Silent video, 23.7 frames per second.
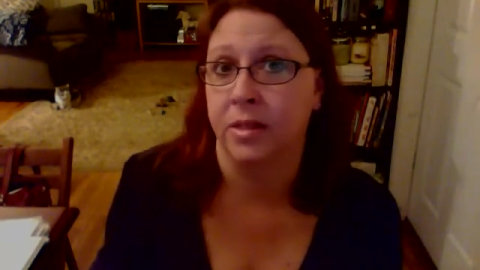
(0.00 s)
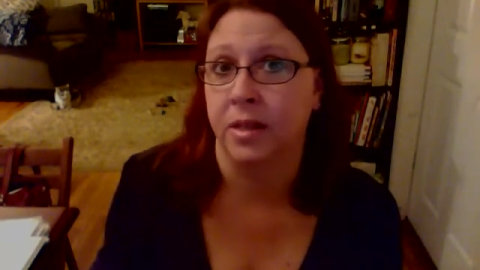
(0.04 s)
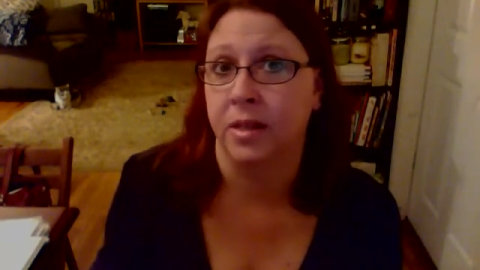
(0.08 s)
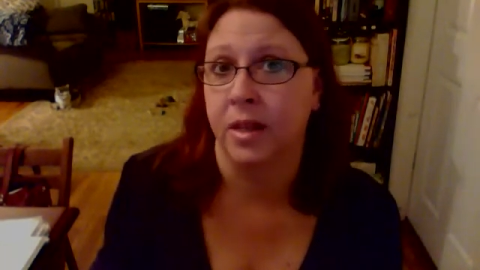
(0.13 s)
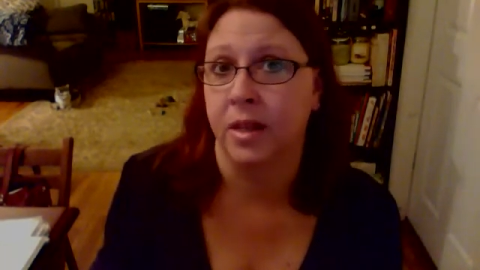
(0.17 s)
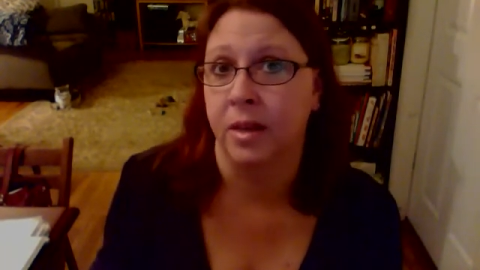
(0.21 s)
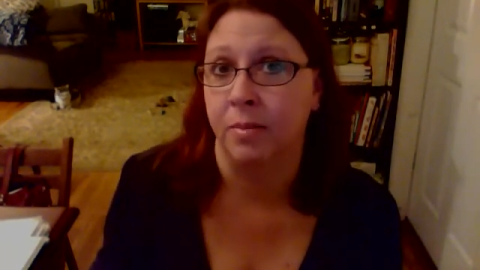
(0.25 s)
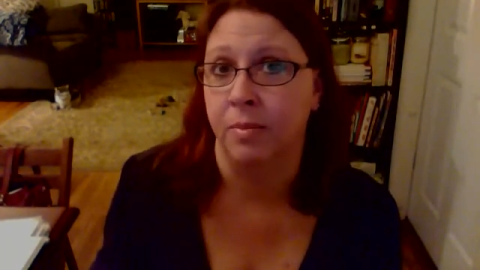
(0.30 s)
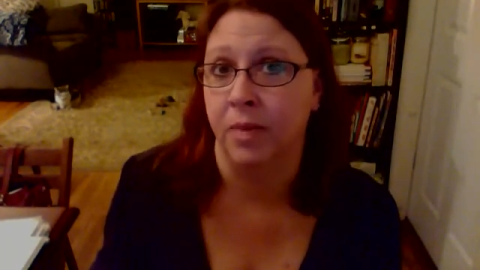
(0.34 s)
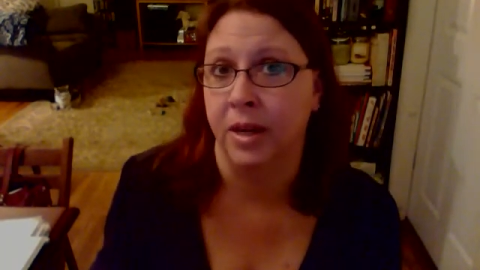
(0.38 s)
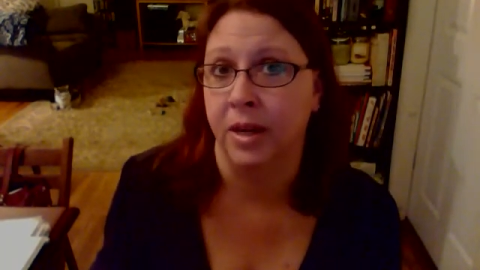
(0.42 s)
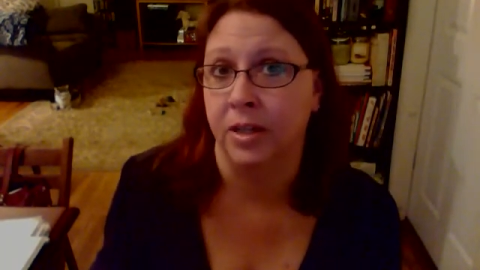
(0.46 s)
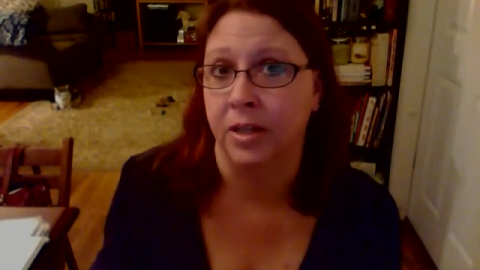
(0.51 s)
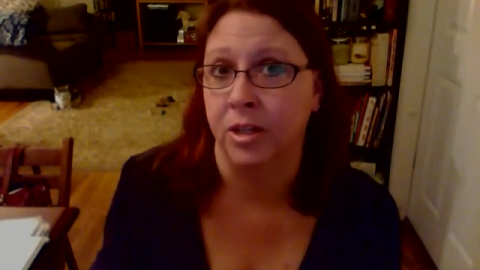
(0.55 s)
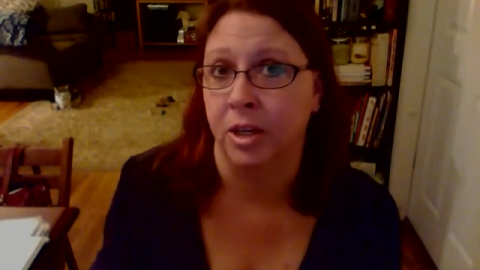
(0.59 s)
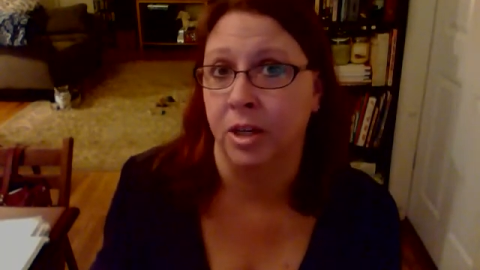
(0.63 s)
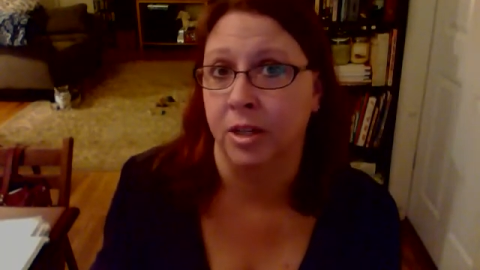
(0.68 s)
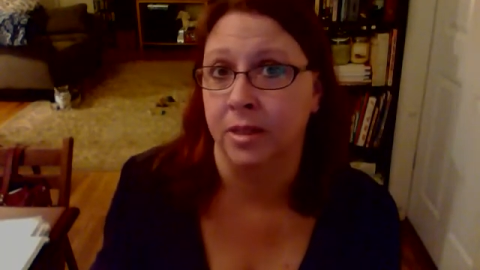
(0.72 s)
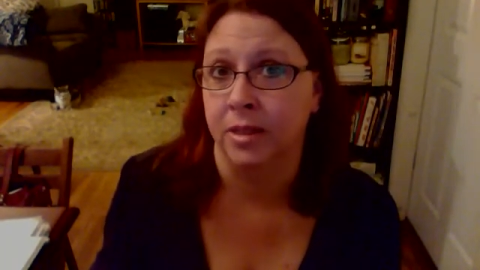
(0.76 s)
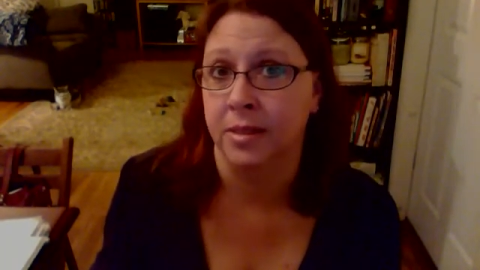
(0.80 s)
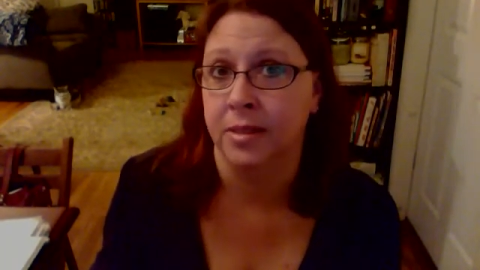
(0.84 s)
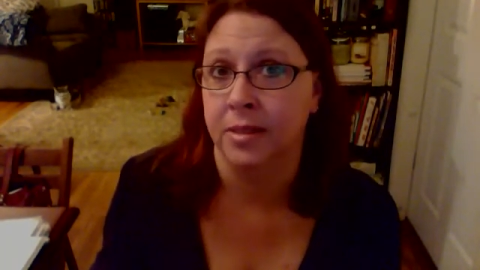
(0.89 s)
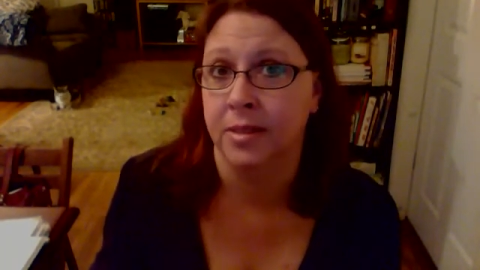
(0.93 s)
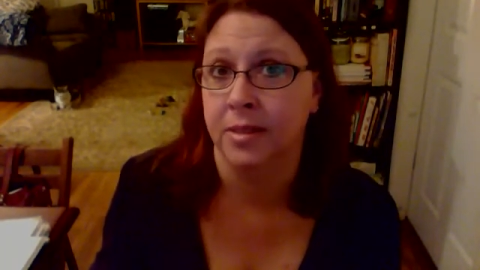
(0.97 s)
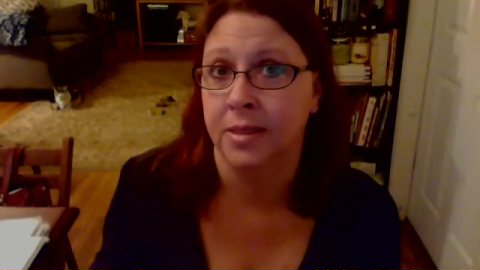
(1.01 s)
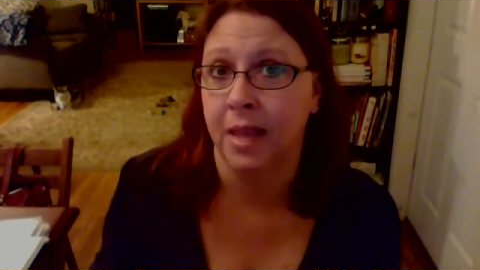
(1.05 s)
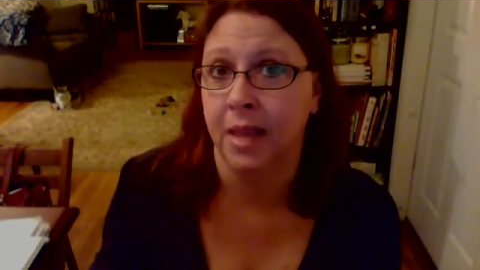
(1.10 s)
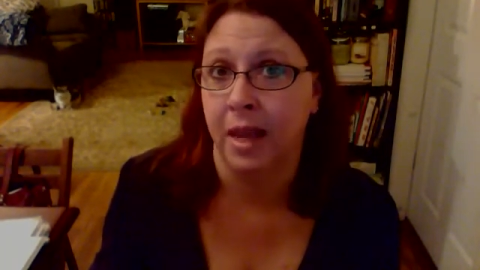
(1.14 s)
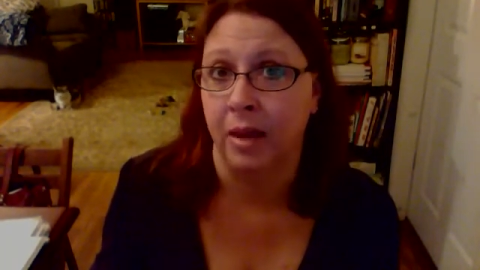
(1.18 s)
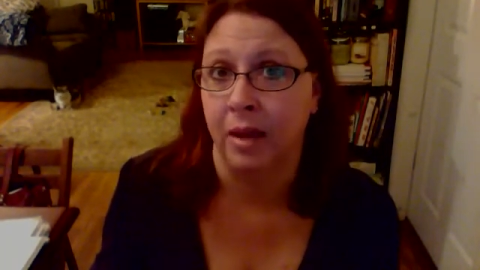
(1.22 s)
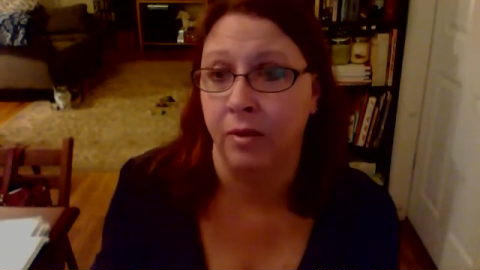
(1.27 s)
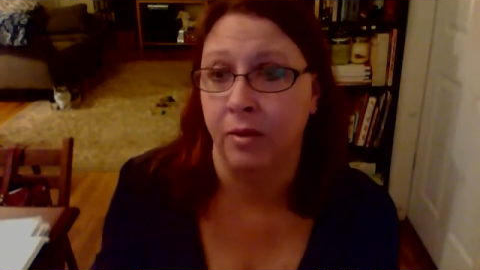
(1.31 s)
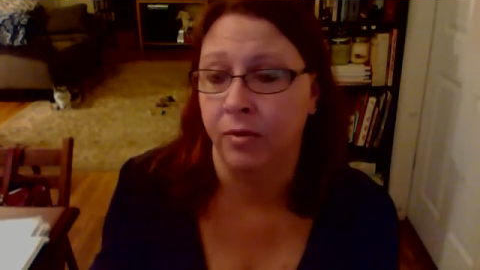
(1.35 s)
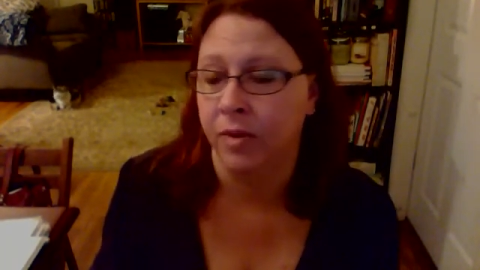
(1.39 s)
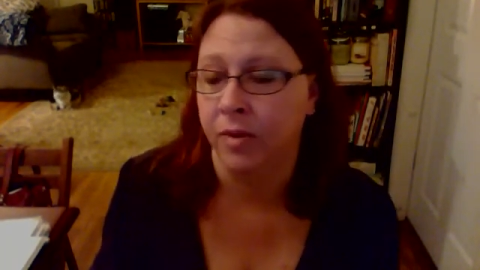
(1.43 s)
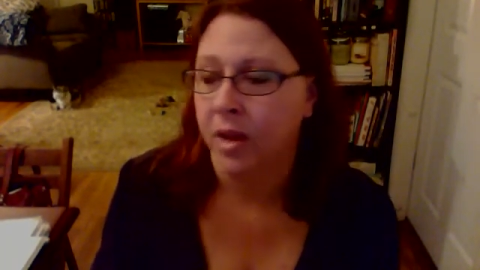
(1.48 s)
to keep my dogs
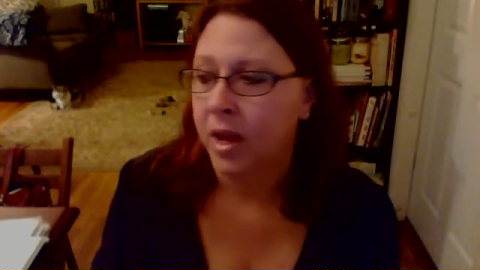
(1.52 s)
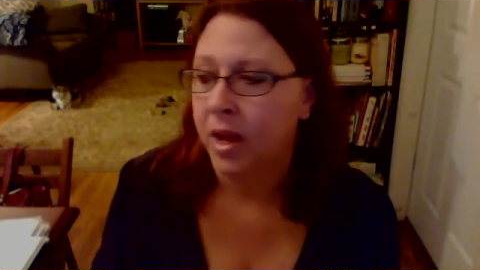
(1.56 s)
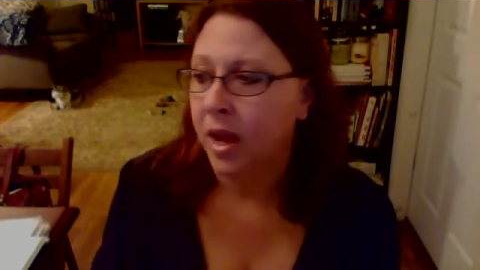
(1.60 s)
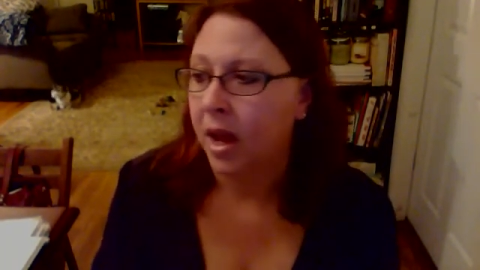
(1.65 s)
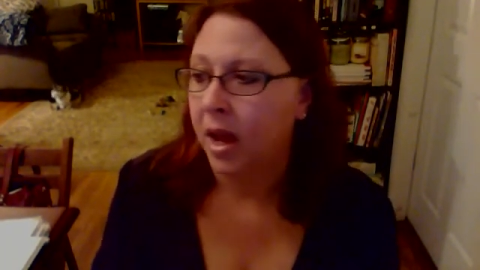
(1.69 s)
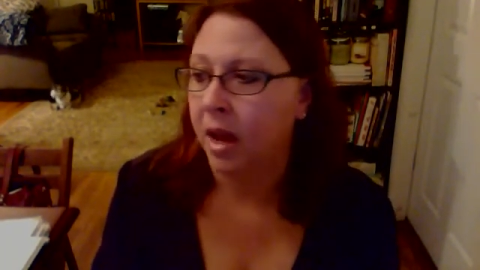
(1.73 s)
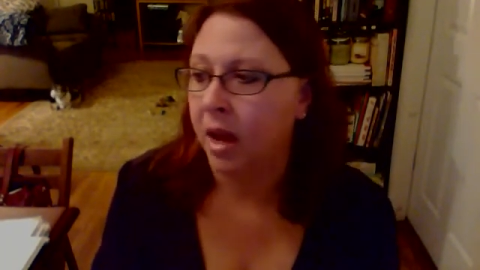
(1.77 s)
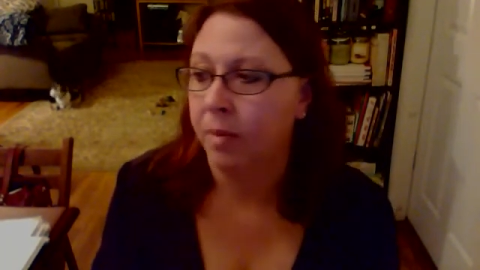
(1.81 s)
safe.